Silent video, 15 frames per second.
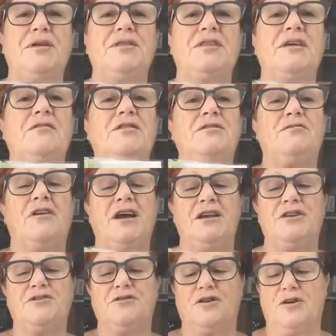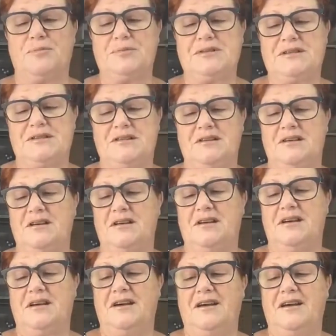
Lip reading: but they're in raindrops.